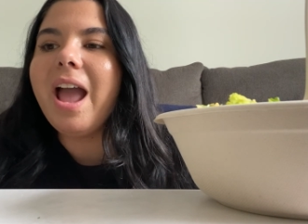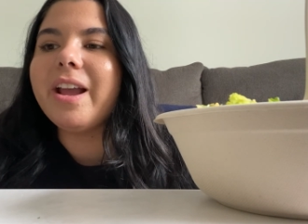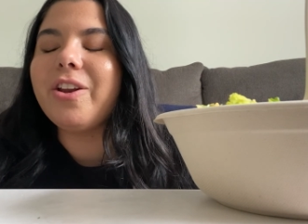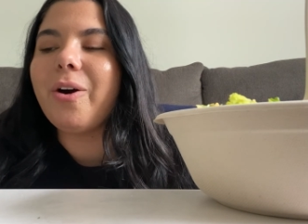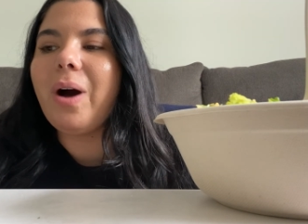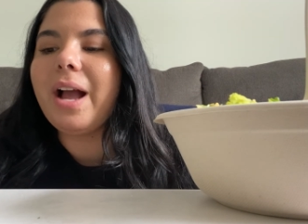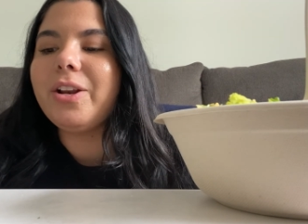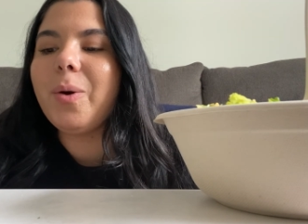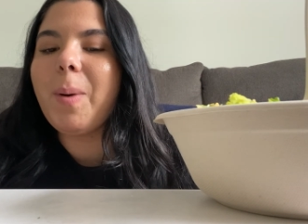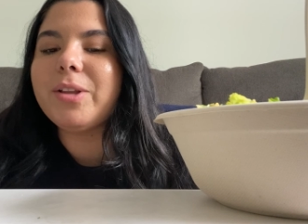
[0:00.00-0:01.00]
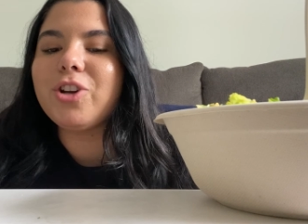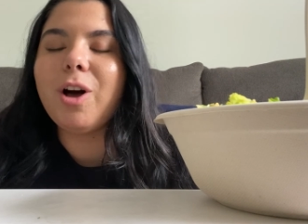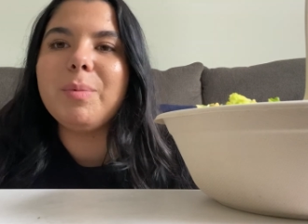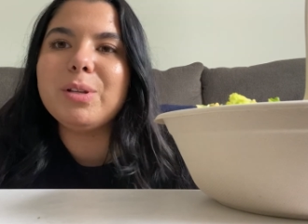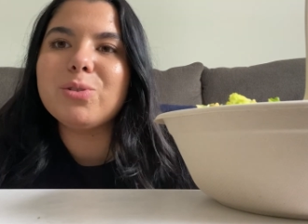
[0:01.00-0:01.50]
you know, I know my
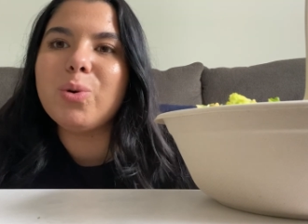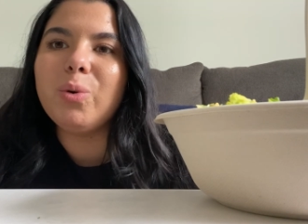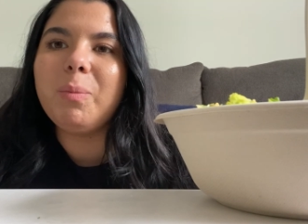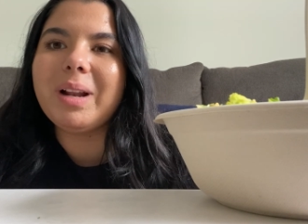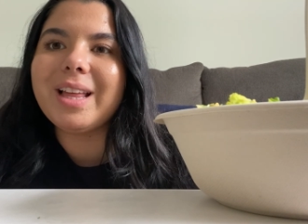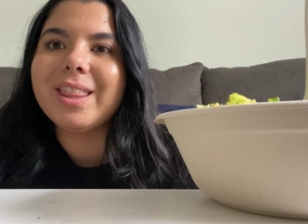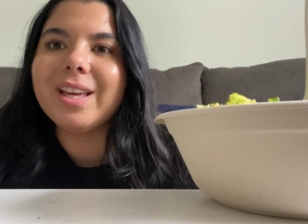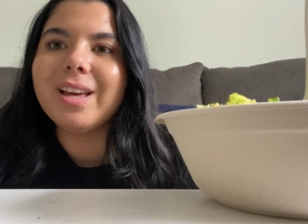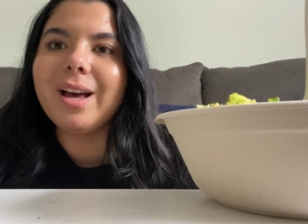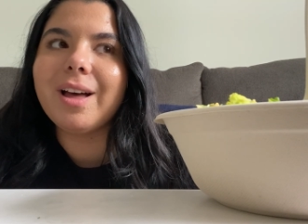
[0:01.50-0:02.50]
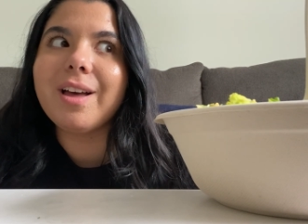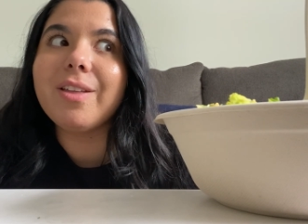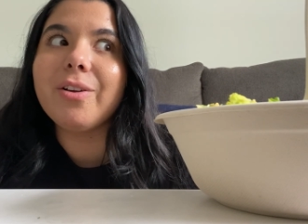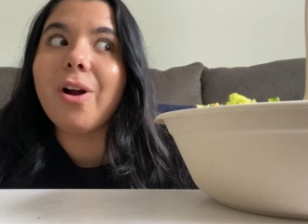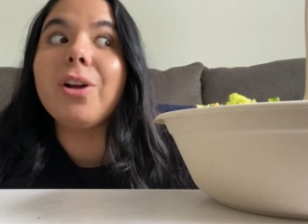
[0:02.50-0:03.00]
job is cool, but I think
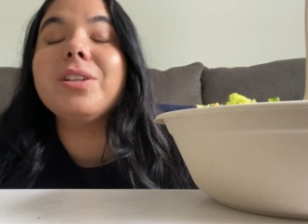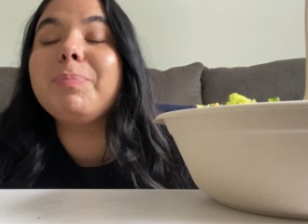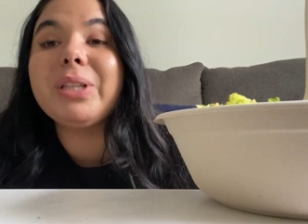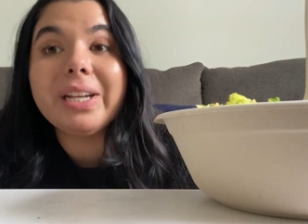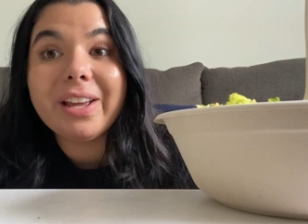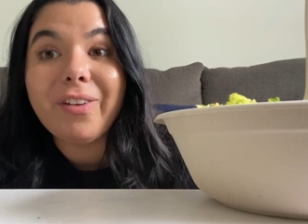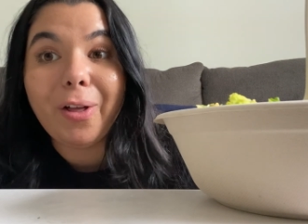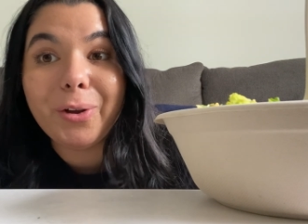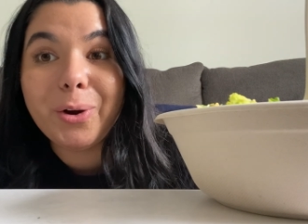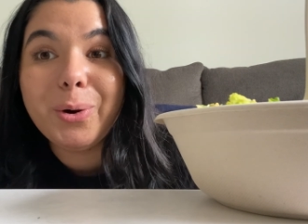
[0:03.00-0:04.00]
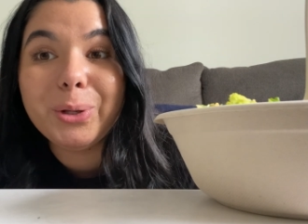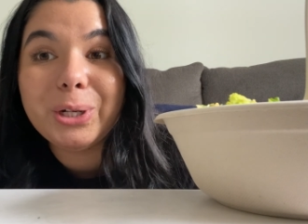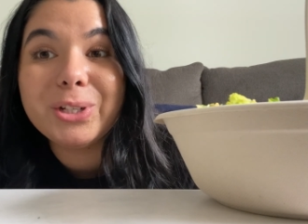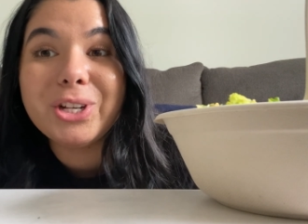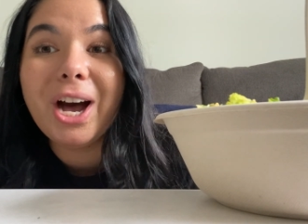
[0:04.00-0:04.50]
there are plenty of other
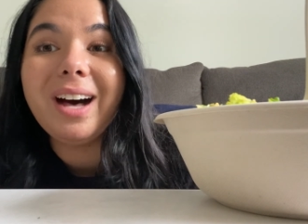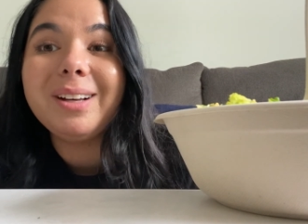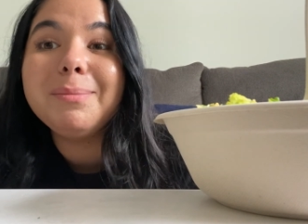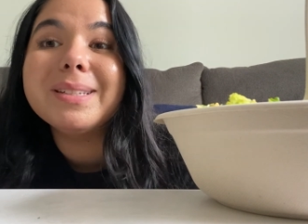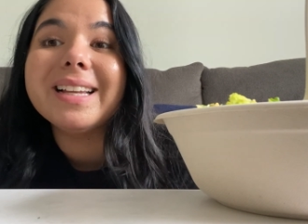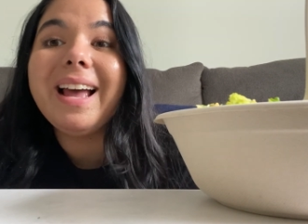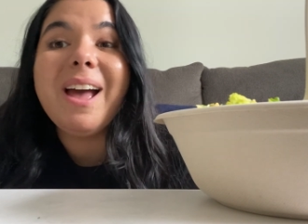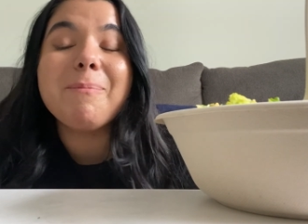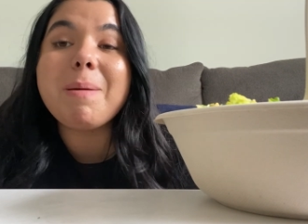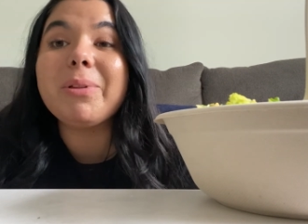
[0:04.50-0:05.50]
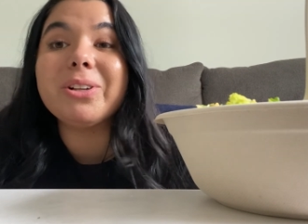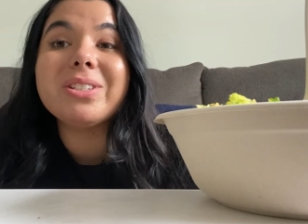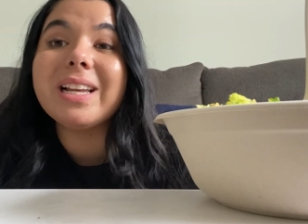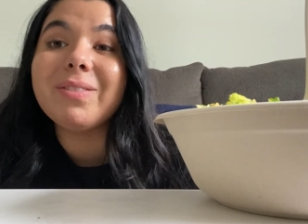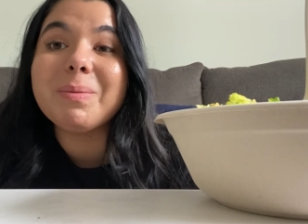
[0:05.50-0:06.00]
cooler jobs. People are
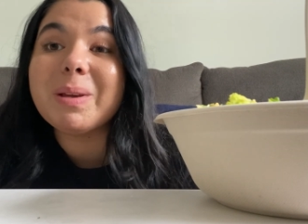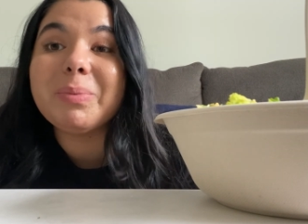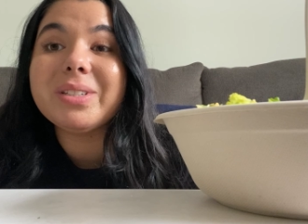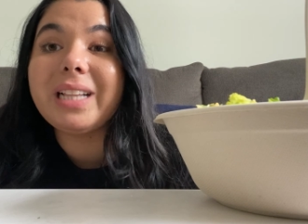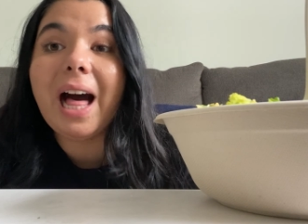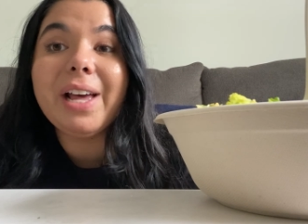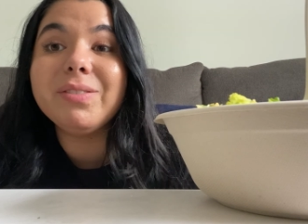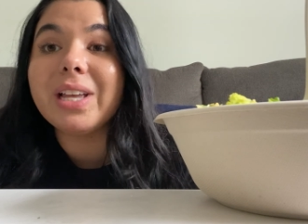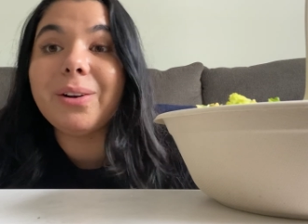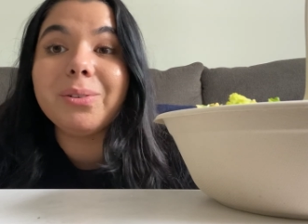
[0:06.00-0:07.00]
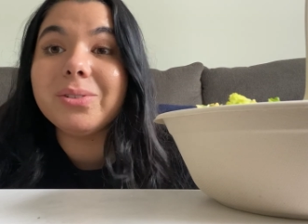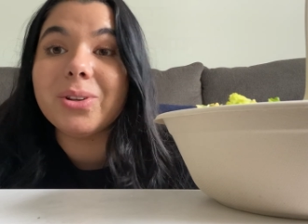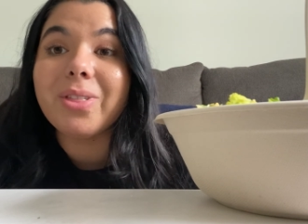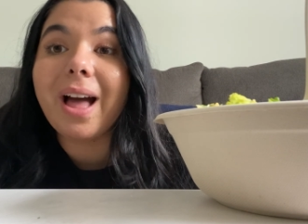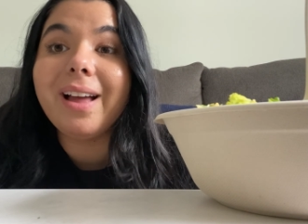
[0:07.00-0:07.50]
saving people's lives. I don't
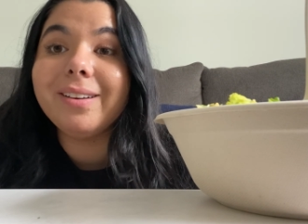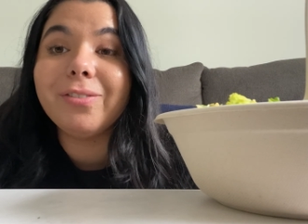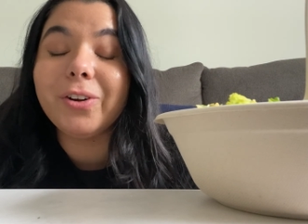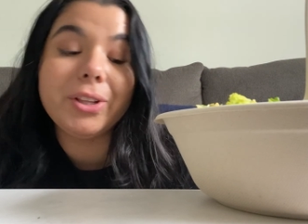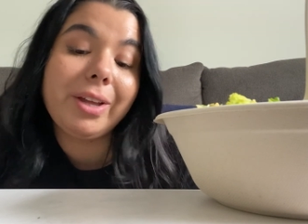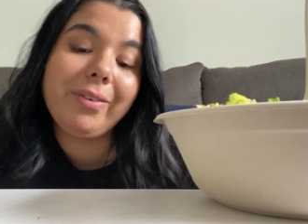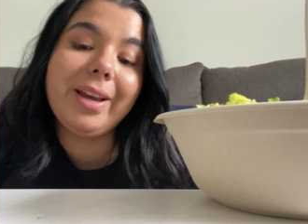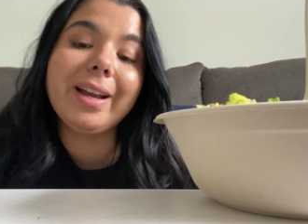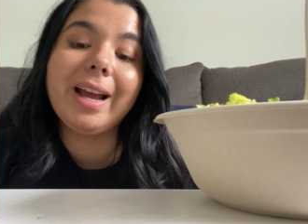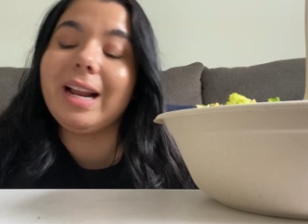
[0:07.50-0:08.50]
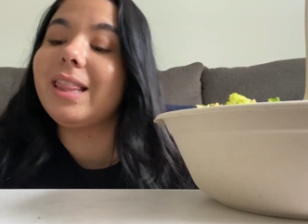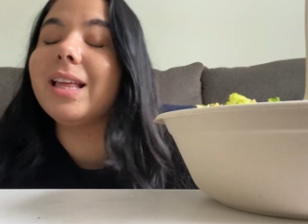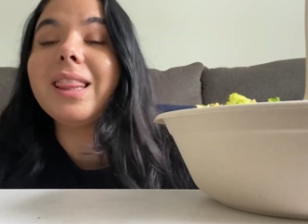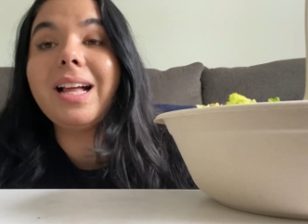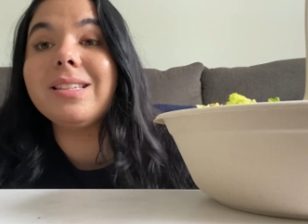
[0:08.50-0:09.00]
do that for a living, and I
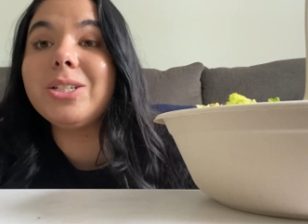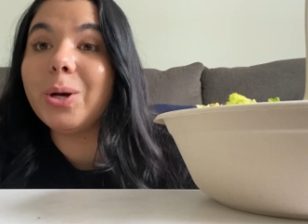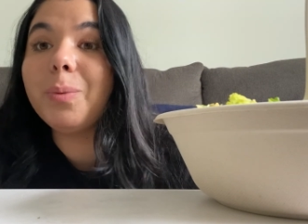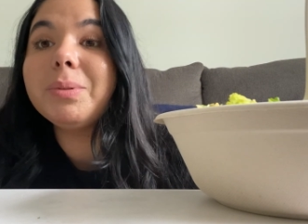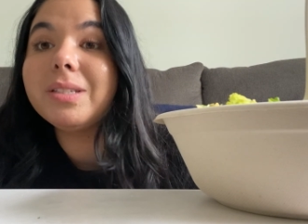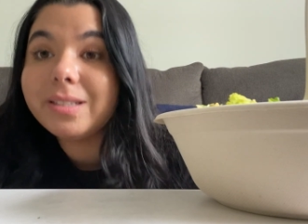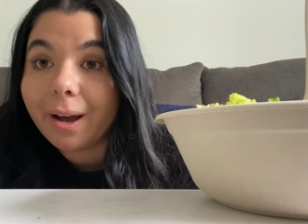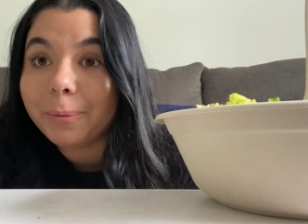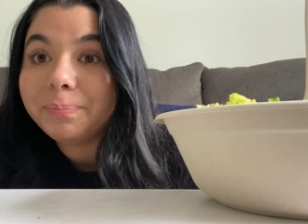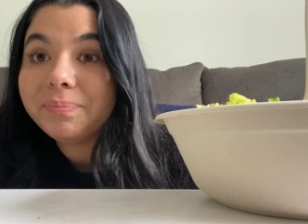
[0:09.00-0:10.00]
think that's dope. So